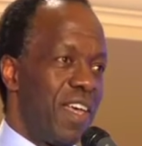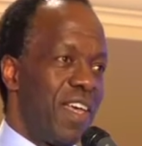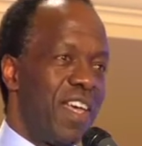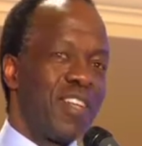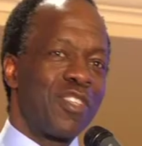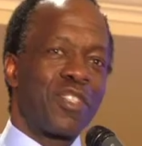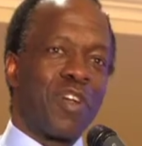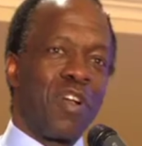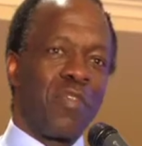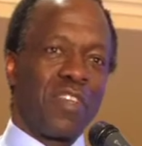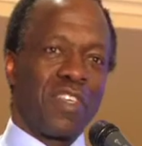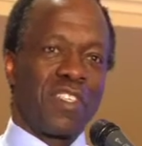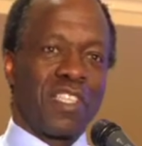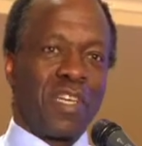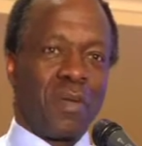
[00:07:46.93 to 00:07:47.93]
in
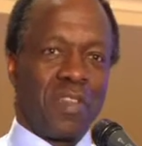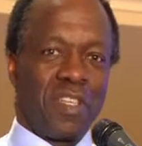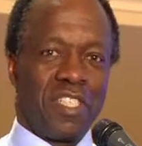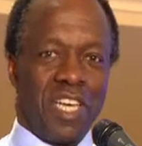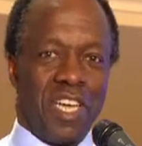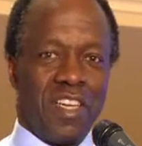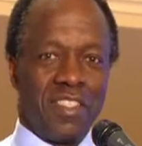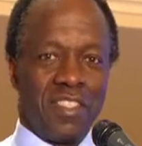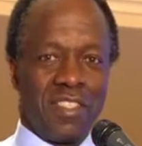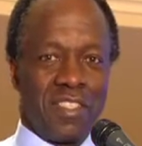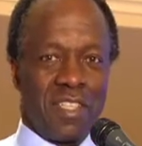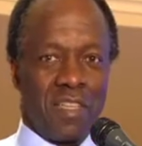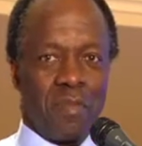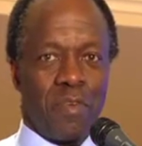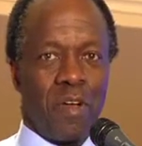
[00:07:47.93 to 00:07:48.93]
solving some of the challenges
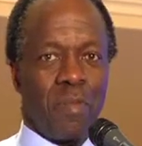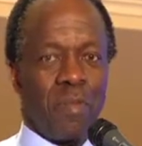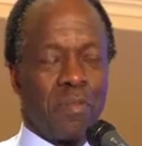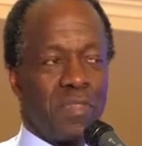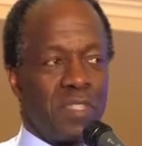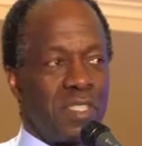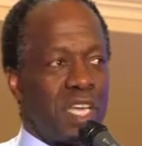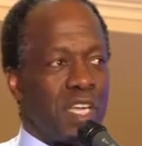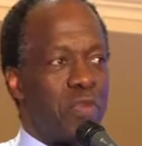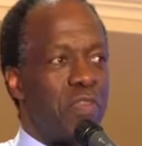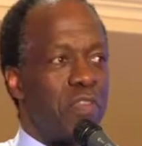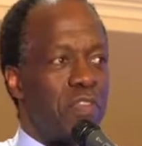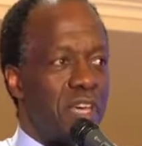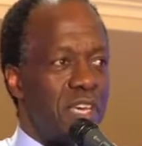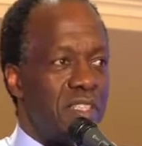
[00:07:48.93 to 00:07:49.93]
and the problems that we
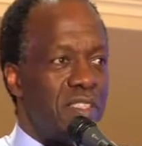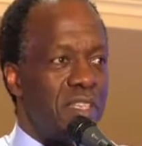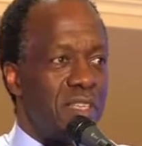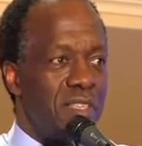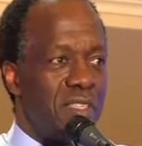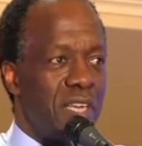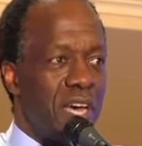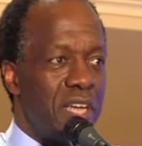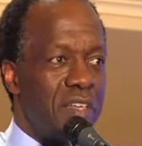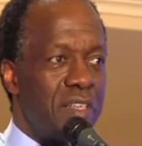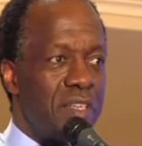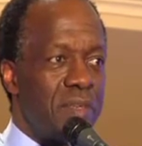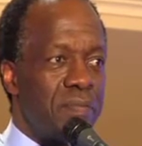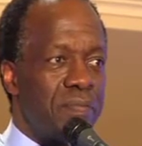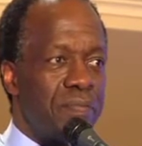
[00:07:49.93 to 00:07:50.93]
face in this country?